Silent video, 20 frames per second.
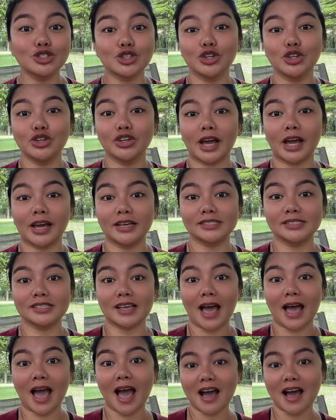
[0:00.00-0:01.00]
you guys
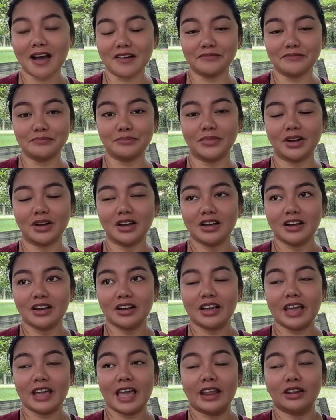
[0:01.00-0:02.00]
have
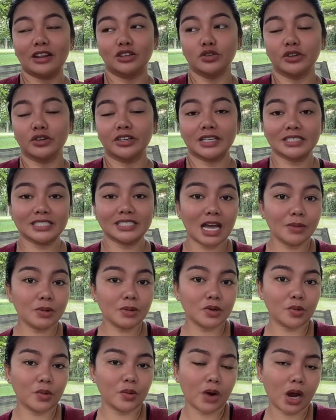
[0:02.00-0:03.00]
And during that time,
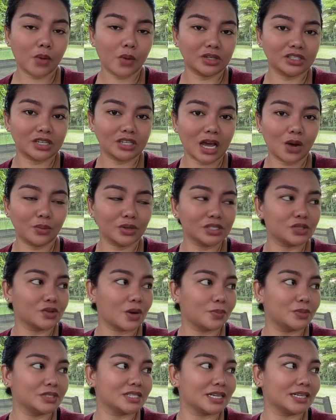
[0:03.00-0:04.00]
I was
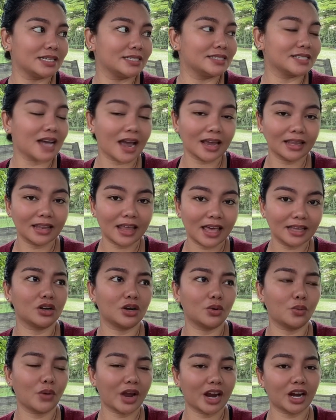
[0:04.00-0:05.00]
representing Thailand,
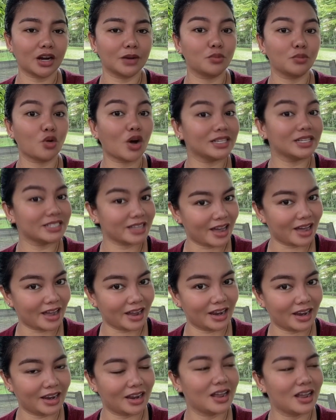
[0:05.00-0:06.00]
wear Muay
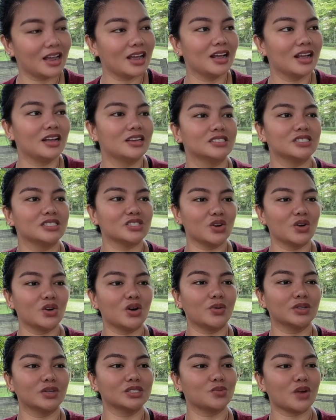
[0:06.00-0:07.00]
Thai. So I
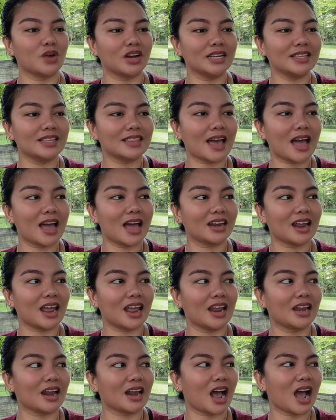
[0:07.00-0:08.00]
was wearing that,
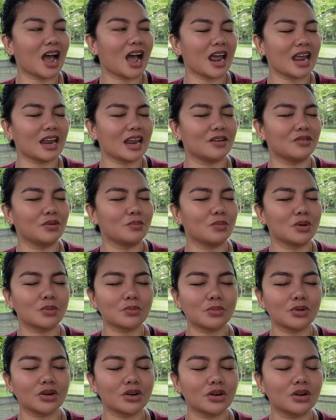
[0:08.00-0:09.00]
and I
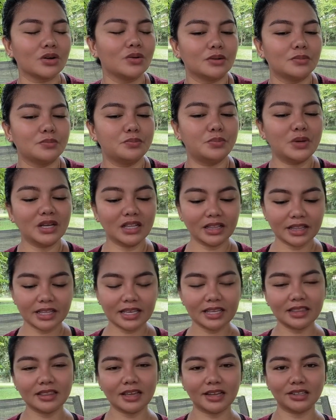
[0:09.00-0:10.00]
remember
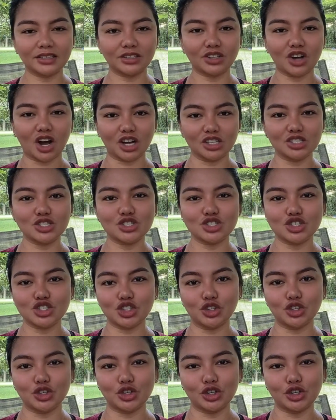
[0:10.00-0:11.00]
building that
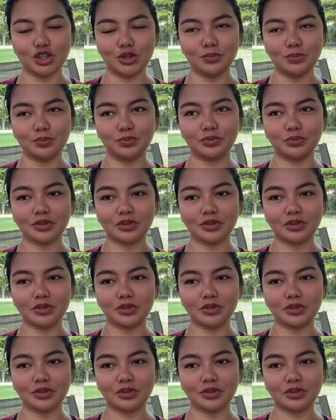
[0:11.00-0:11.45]
costume,